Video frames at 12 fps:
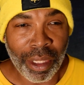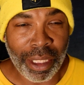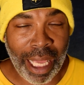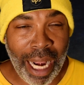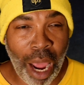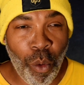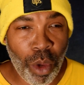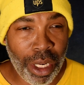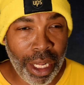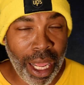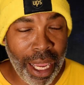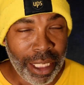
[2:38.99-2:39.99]
that I would
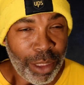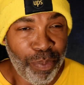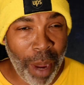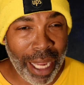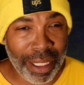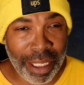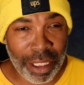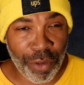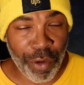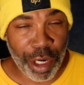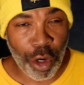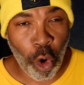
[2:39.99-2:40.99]
expect it to
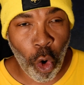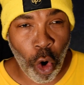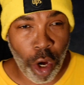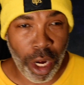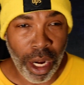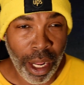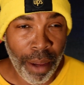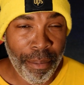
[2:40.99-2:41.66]
record